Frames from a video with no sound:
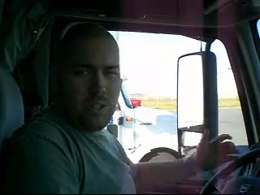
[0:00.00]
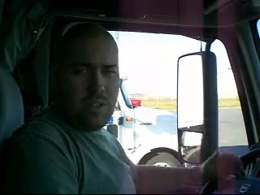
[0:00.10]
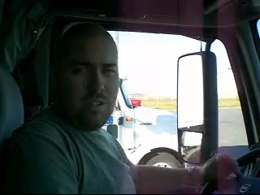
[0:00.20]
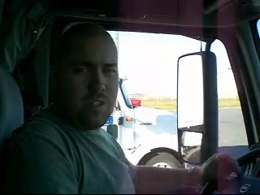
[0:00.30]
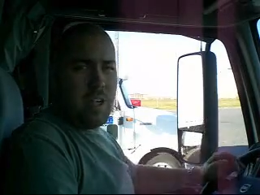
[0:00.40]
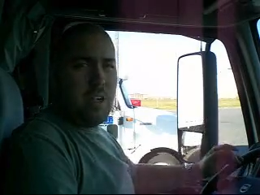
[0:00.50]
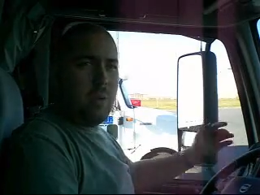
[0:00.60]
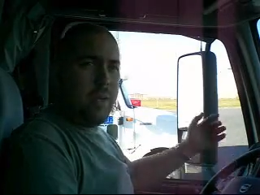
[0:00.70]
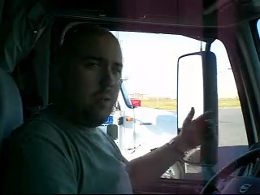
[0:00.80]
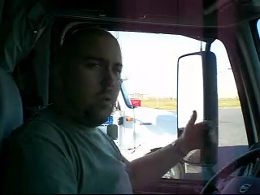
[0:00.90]
of the steering
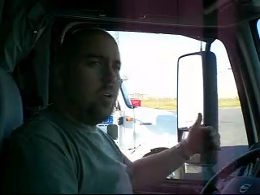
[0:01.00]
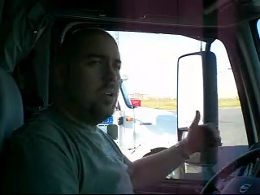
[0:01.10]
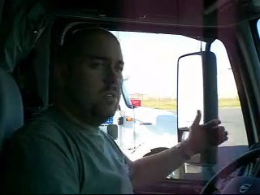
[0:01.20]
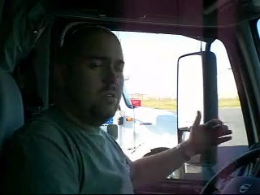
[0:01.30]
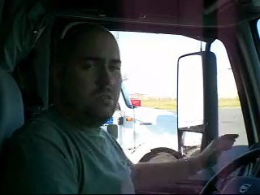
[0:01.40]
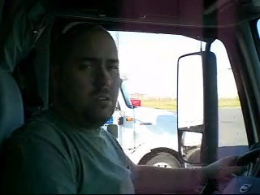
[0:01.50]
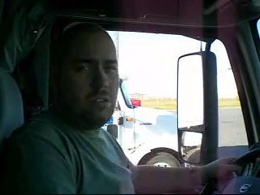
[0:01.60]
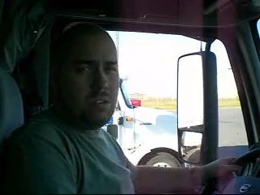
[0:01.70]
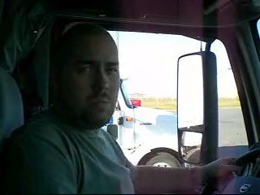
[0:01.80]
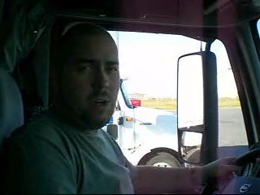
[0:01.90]
wheel or
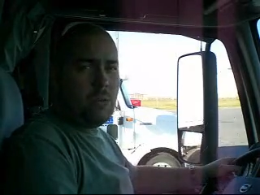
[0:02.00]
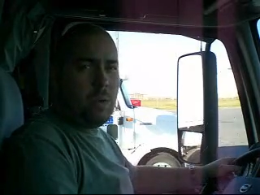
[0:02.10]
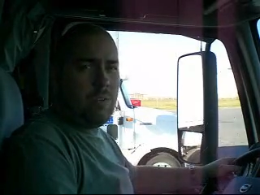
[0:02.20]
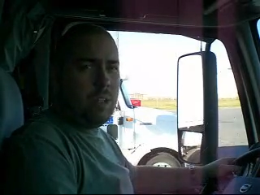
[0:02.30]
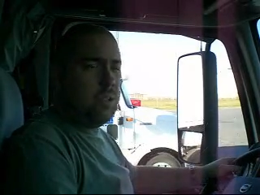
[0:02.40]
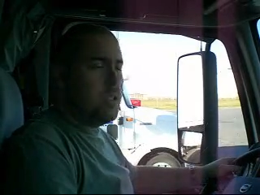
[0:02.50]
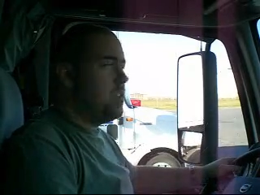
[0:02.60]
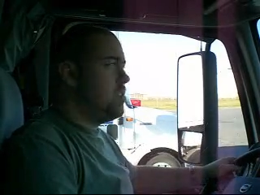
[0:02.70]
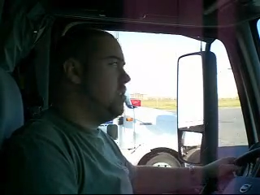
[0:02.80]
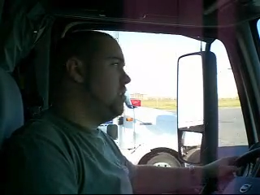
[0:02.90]
small
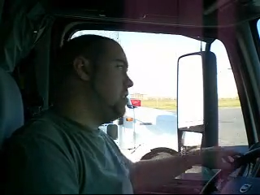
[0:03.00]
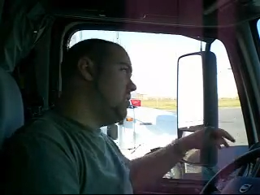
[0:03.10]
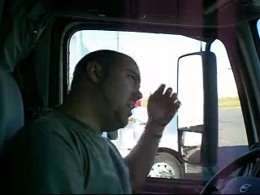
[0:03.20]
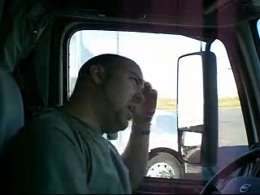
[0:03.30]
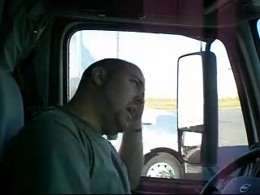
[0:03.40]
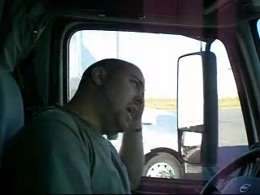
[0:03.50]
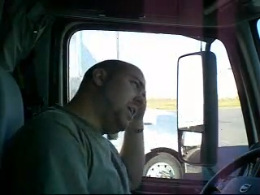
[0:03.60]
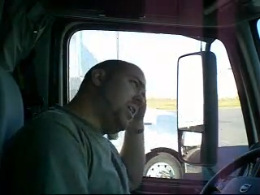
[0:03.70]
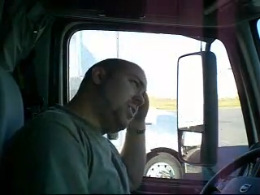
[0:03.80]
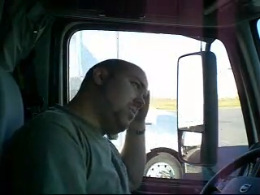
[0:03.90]
revolutions. It
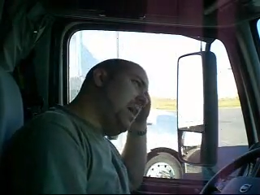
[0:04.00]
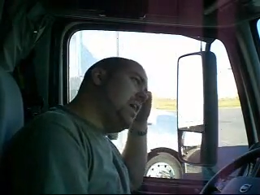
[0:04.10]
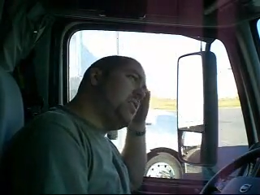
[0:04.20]
just depends